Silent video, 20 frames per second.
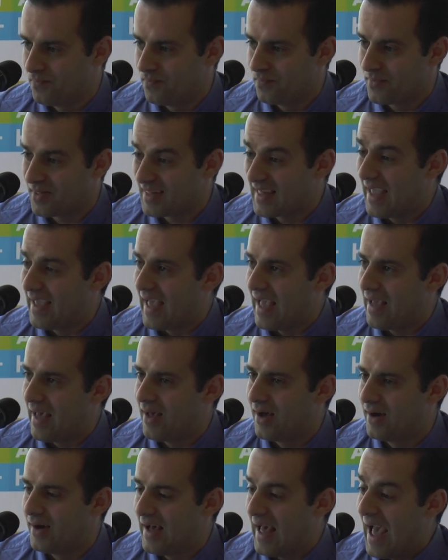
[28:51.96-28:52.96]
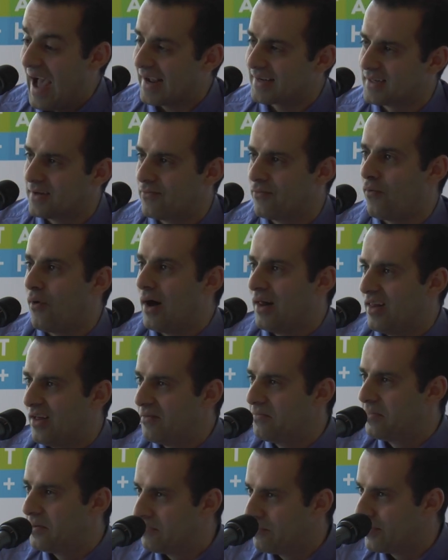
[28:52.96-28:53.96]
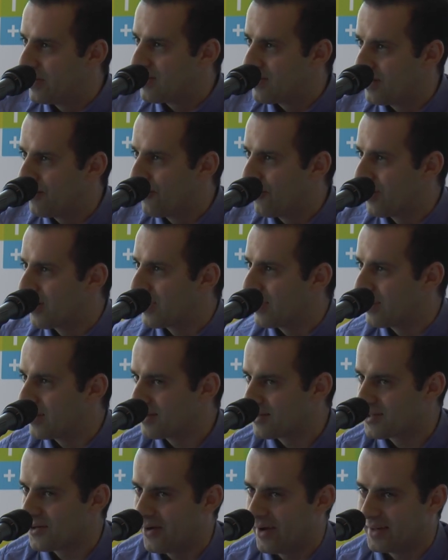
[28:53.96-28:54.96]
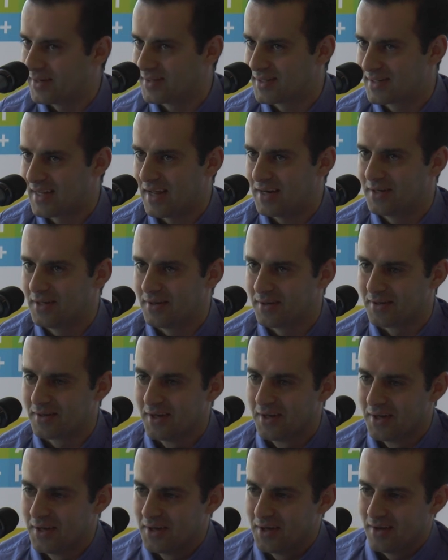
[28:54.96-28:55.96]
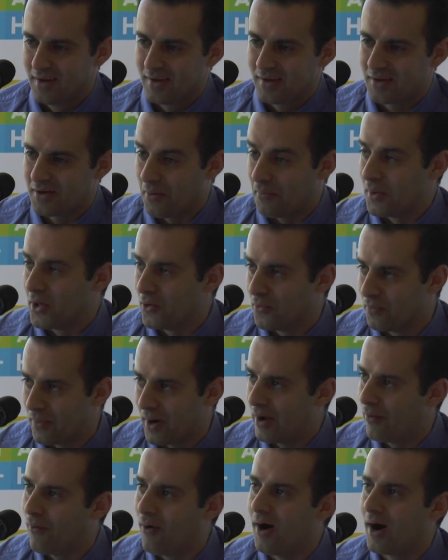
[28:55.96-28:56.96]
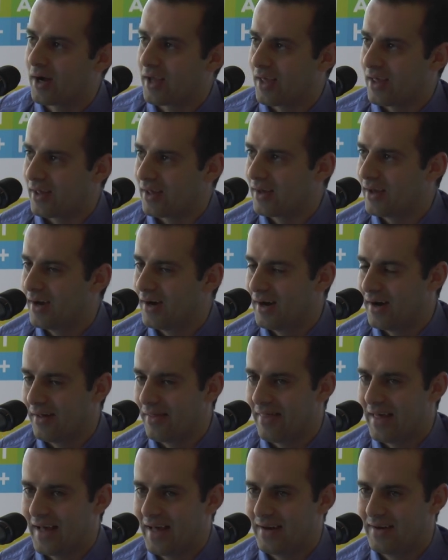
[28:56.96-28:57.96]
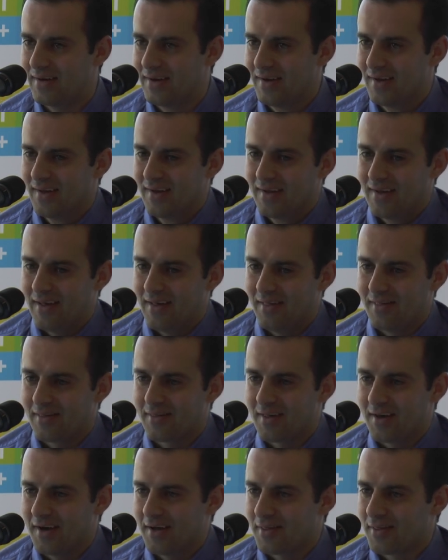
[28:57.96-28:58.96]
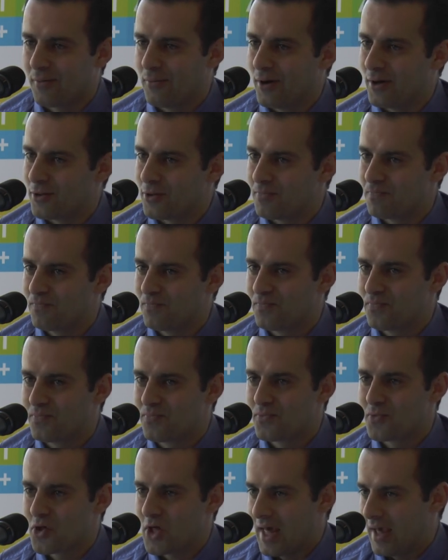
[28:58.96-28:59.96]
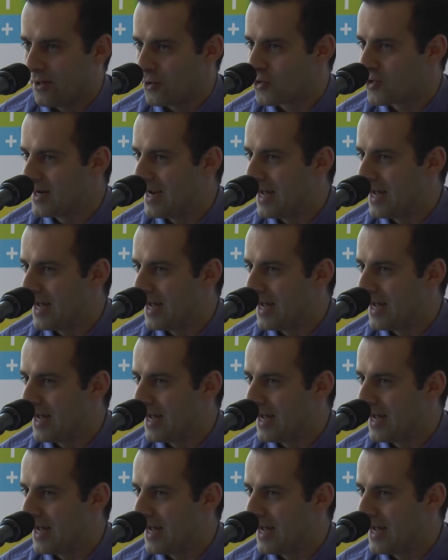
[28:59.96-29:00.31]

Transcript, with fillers: stay active while I've been busy working. So I tend to commute by walking. That is somewhat changed